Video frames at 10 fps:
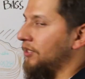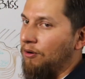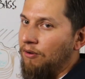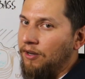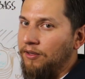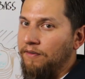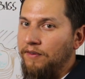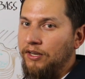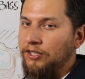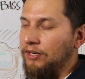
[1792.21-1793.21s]
of zero in on the
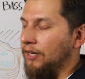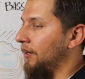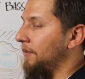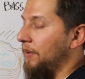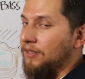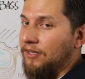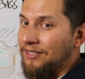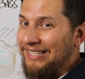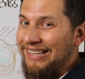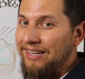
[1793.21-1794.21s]
fish, right? And it's
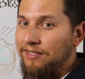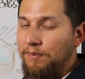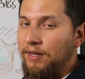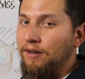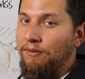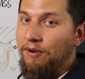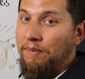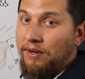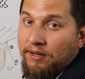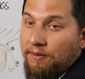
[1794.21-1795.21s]
it's tedious, but it, I
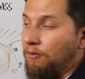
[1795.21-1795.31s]
mean, it